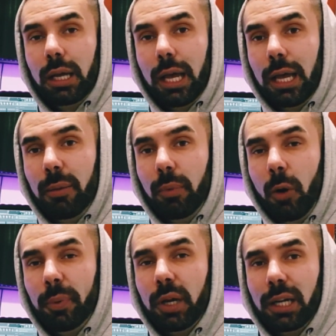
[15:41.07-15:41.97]
um,
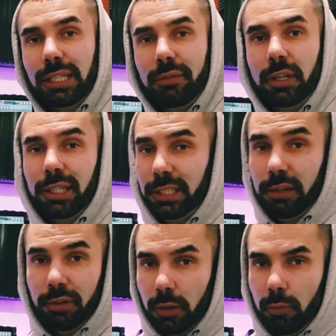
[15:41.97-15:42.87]
hope you guys have a nice
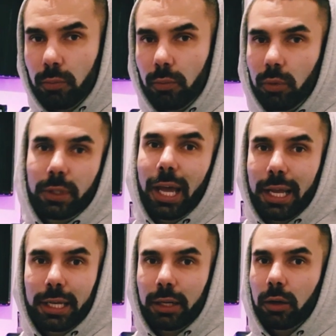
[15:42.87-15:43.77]
evening or
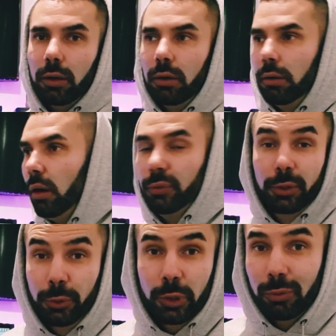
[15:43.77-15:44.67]
day or
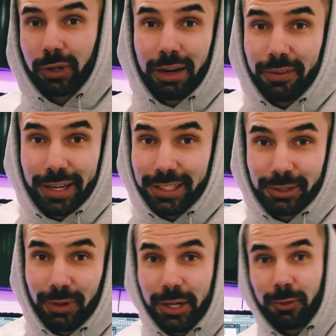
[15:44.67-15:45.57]
afternoon or whatever it is
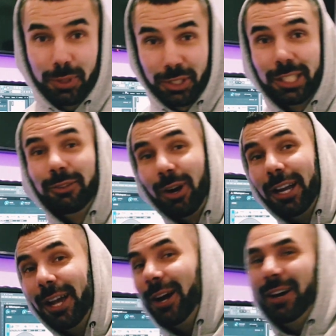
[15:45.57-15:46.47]
where you're watching it right
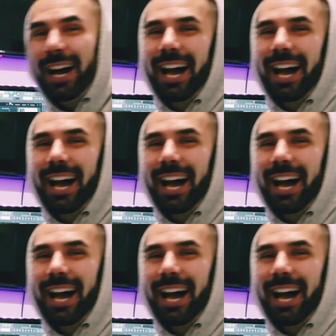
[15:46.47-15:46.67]
now.